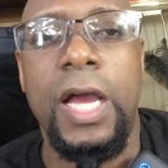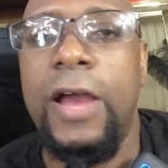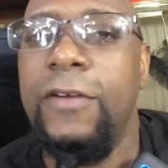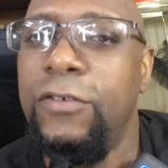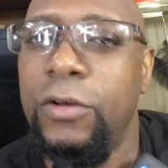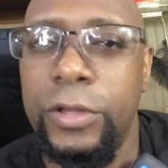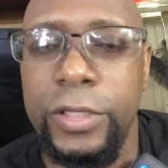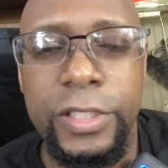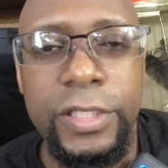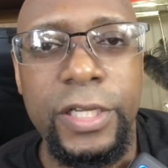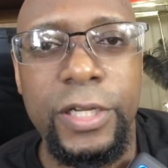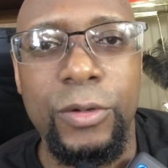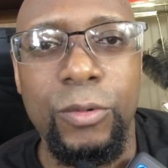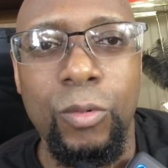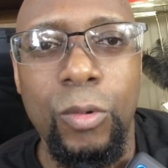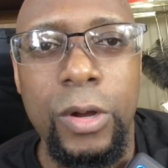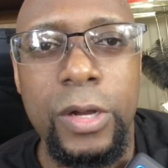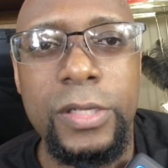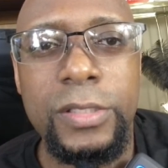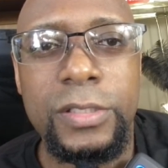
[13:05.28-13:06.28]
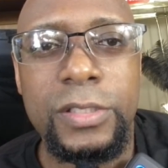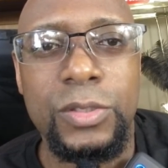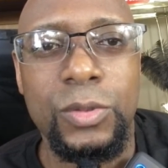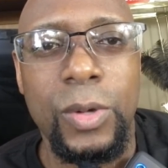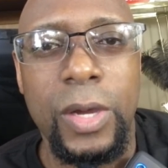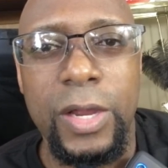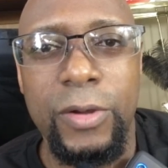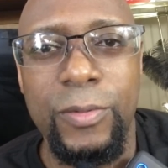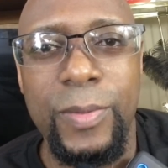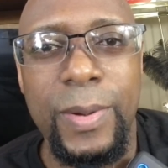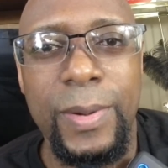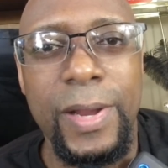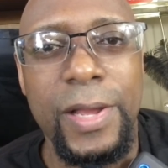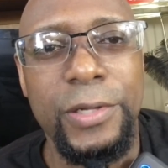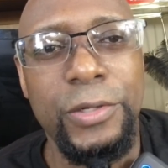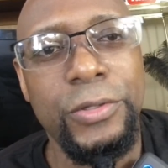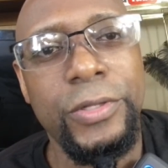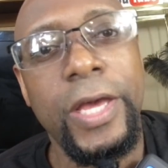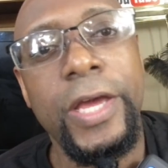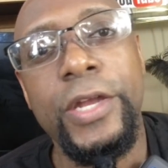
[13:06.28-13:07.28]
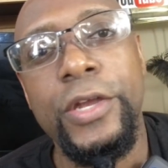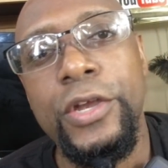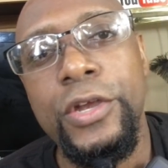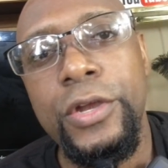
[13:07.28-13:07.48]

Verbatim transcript: I've only did it once. Do I remember how to do that?